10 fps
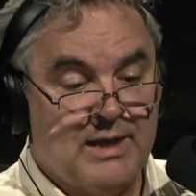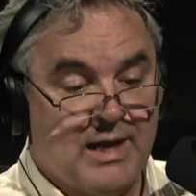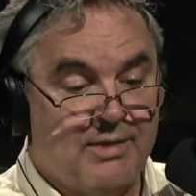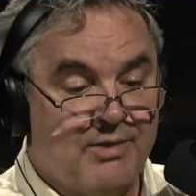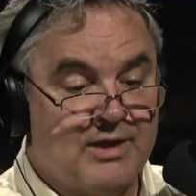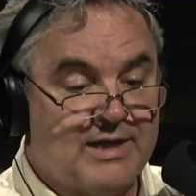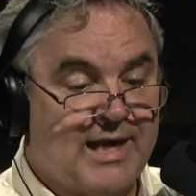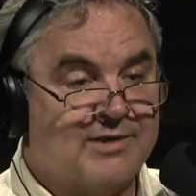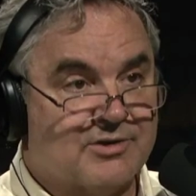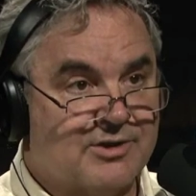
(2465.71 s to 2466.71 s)
and then
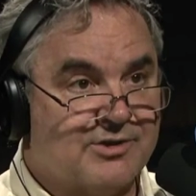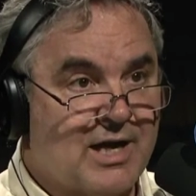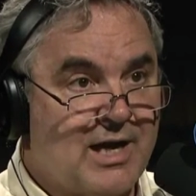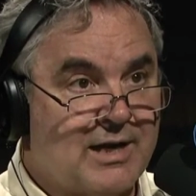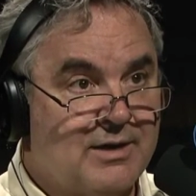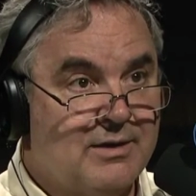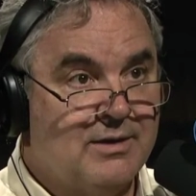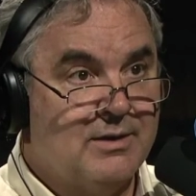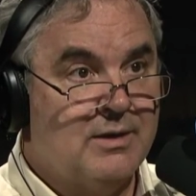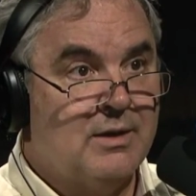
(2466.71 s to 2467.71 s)
cast it aside
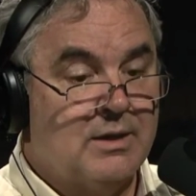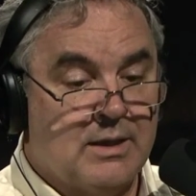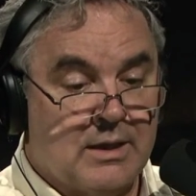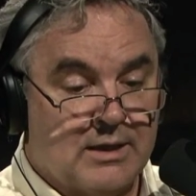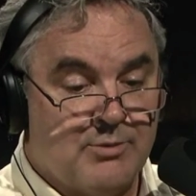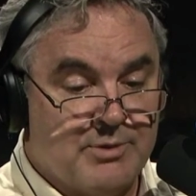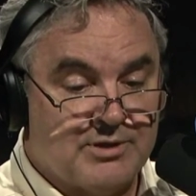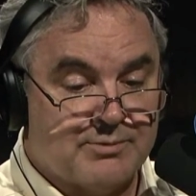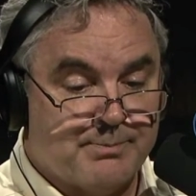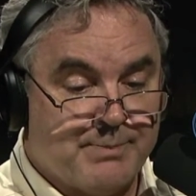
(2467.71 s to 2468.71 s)
commit
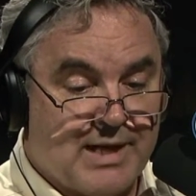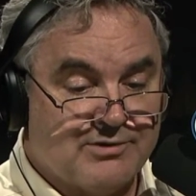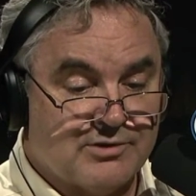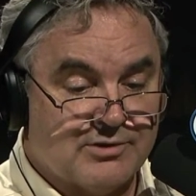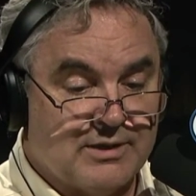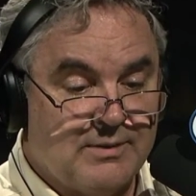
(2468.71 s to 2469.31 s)
apostasy.